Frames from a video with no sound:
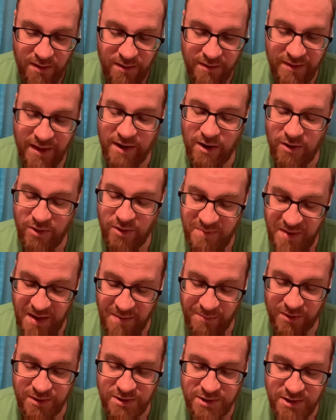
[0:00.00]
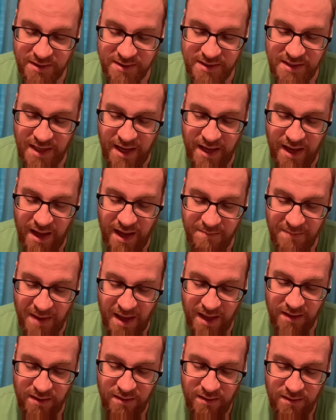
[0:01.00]
Then all the people shall say
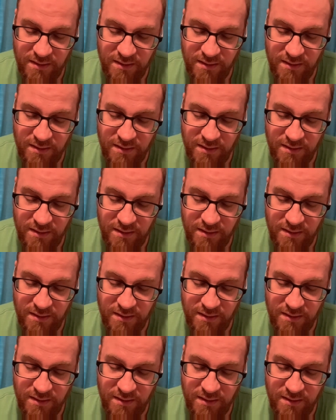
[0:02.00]
amen.